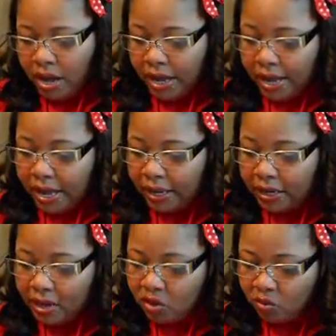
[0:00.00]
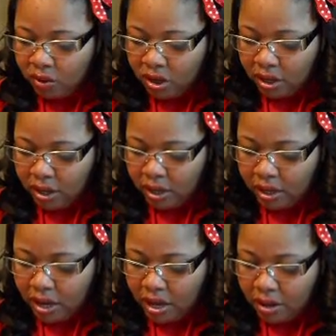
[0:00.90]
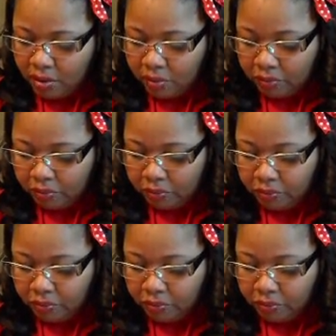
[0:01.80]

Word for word: I got another one in um,